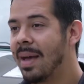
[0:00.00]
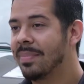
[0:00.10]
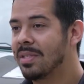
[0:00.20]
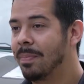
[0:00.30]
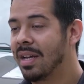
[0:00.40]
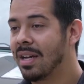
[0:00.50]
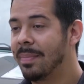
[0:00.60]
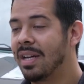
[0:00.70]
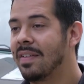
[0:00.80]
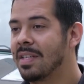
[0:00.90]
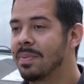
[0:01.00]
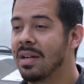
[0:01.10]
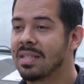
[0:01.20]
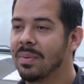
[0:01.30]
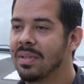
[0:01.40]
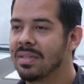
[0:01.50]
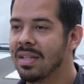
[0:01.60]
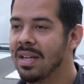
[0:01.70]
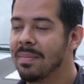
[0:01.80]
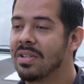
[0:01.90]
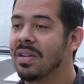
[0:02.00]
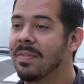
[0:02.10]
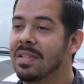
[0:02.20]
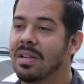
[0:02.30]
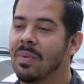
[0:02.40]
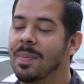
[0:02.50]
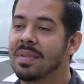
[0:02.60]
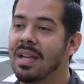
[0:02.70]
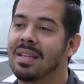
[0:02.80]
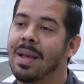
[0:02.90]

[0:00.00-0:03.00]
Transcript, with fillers: happen to pick up any of these products that we used today, make sure to visit our website,